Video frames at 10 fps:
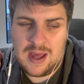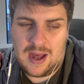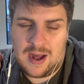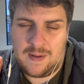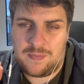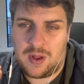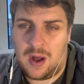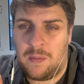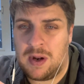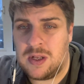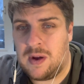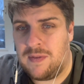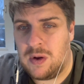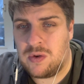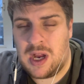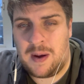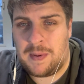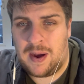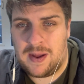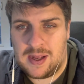Um, that I wanted to have a little chat
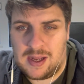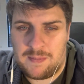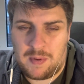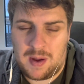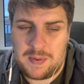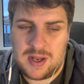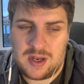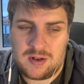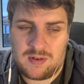about it and give my opinion.